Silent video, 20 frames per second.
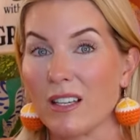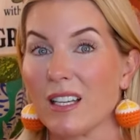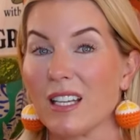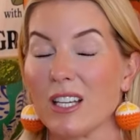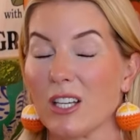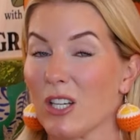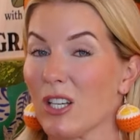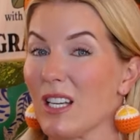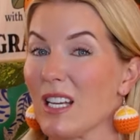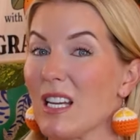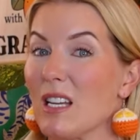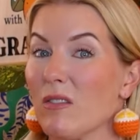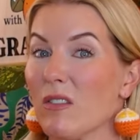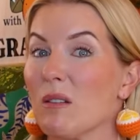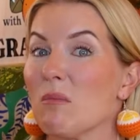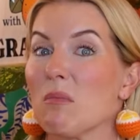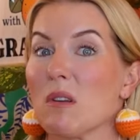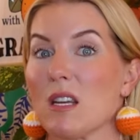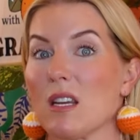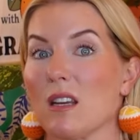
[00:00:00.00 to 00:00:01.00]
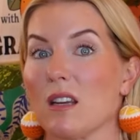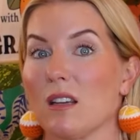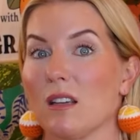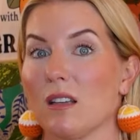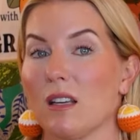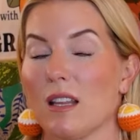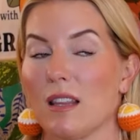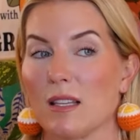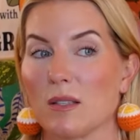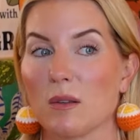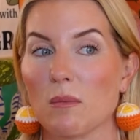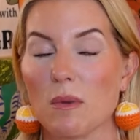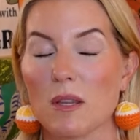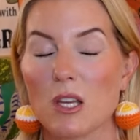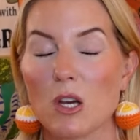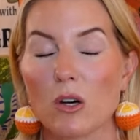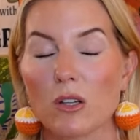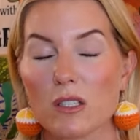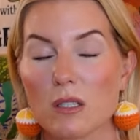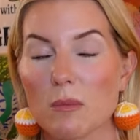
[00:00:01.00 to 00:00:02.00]
it could even be, and this would be
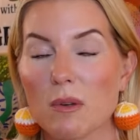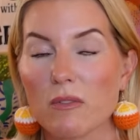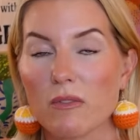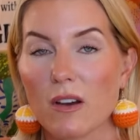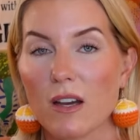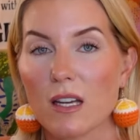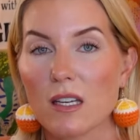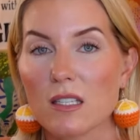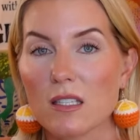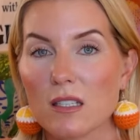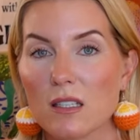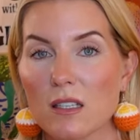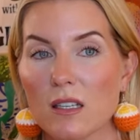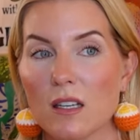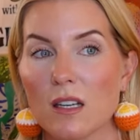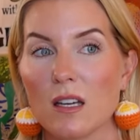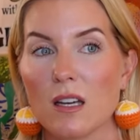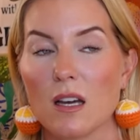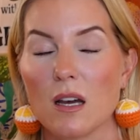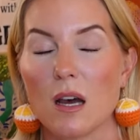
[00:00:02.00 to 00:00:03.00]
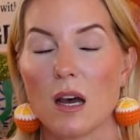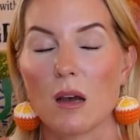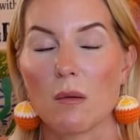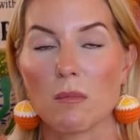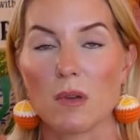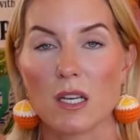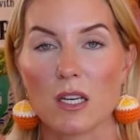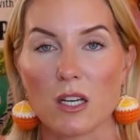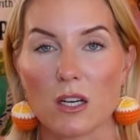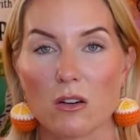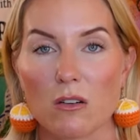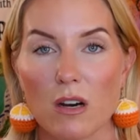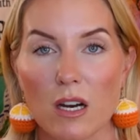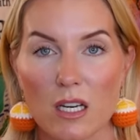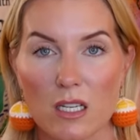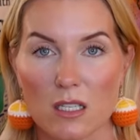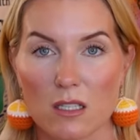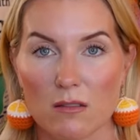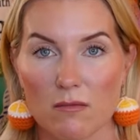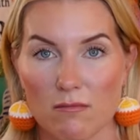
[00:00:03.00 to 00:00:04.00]
the ultimate find, a
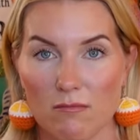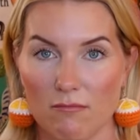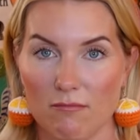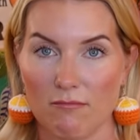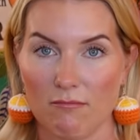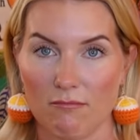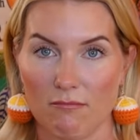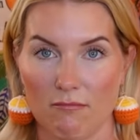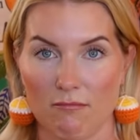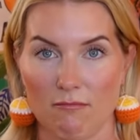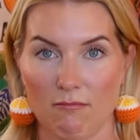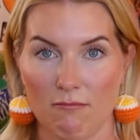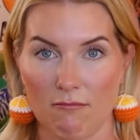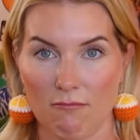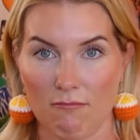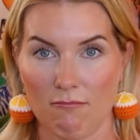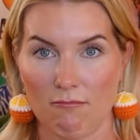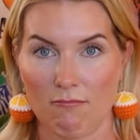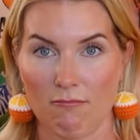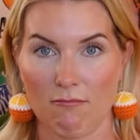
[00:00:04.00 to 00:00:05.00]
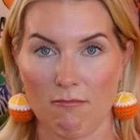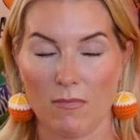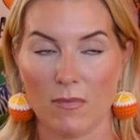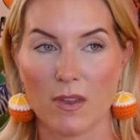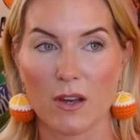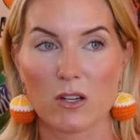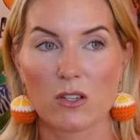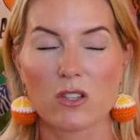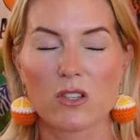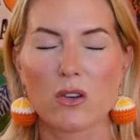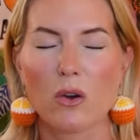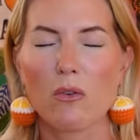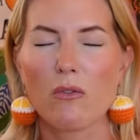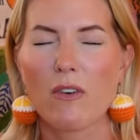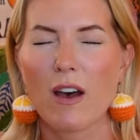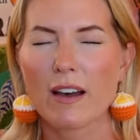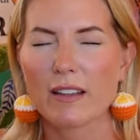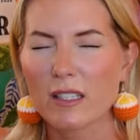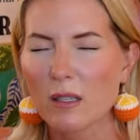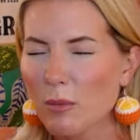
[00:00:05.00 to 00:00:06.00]
meteorite. They're so
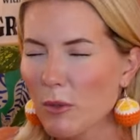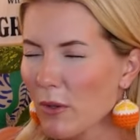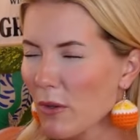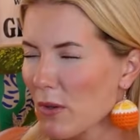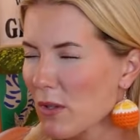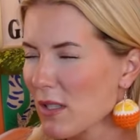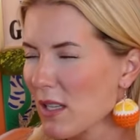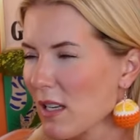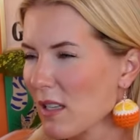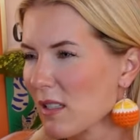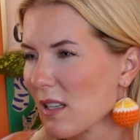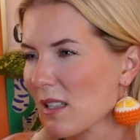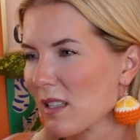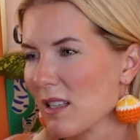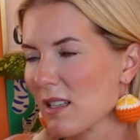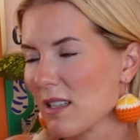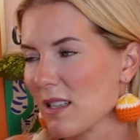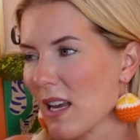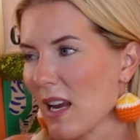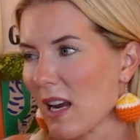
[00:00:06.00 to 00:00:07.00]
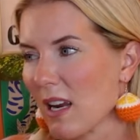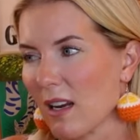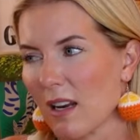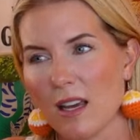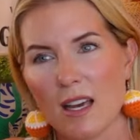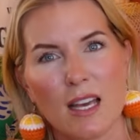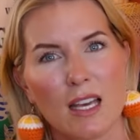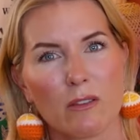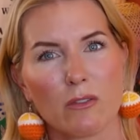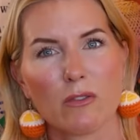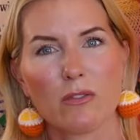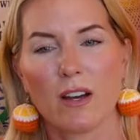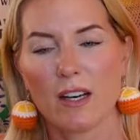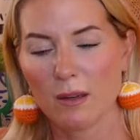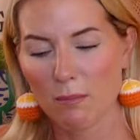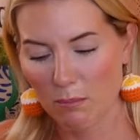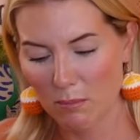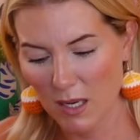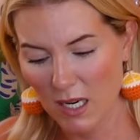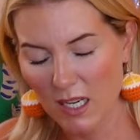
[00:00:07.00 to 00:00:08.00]
valuable, those things, it's insane. If you find
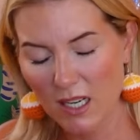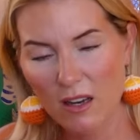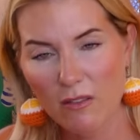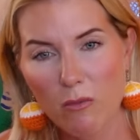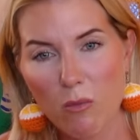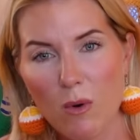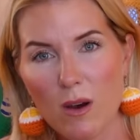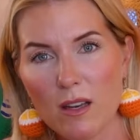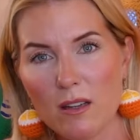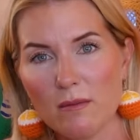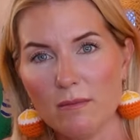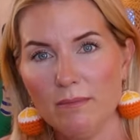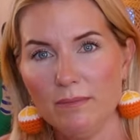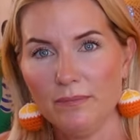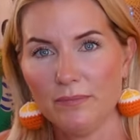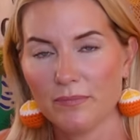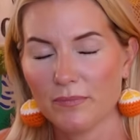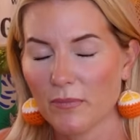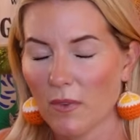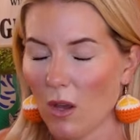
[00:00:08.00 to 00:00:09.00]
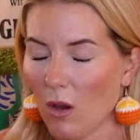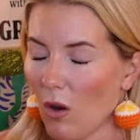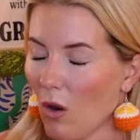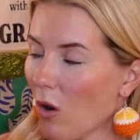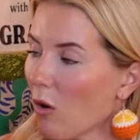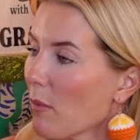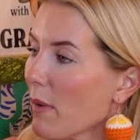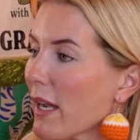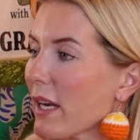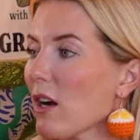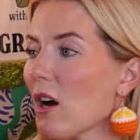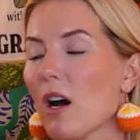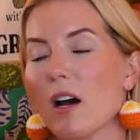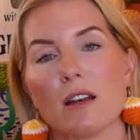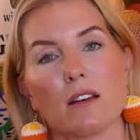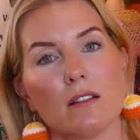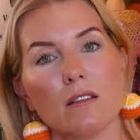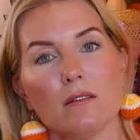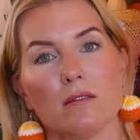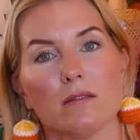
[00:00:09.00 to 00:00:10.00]
a big enough one, oh my
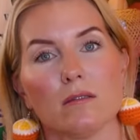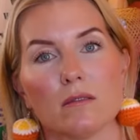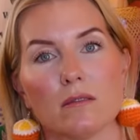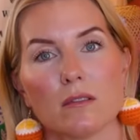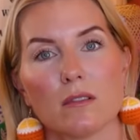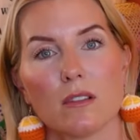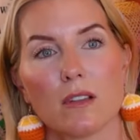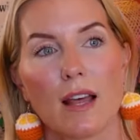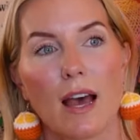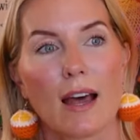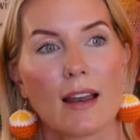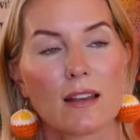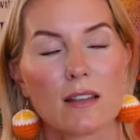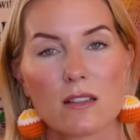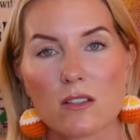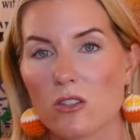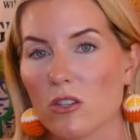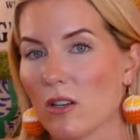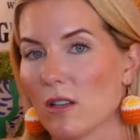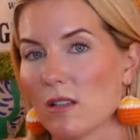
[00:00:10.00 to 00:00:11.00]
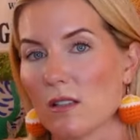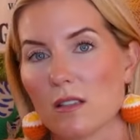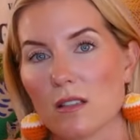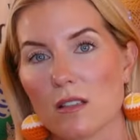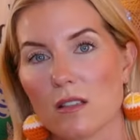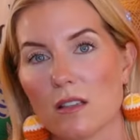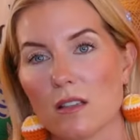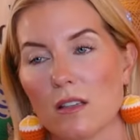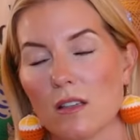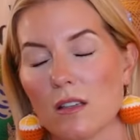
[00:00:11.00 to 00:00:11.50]
God, that is just,